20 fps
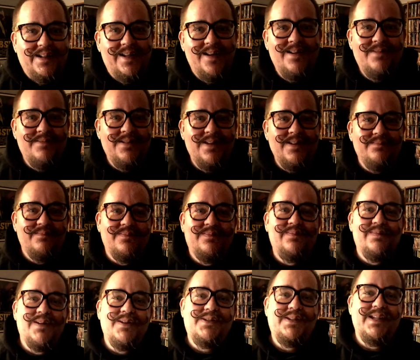
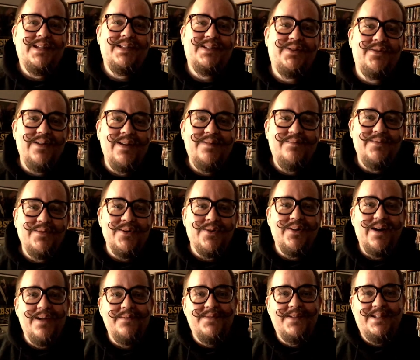the most extreme
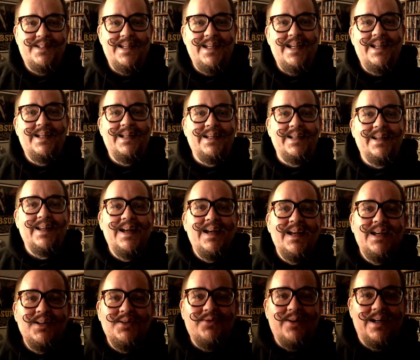gore I've seen in
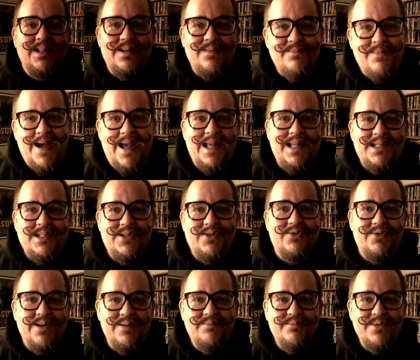quite a
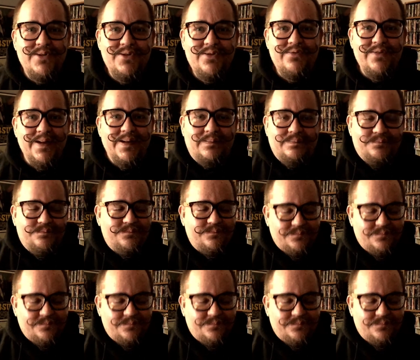mainstream movie.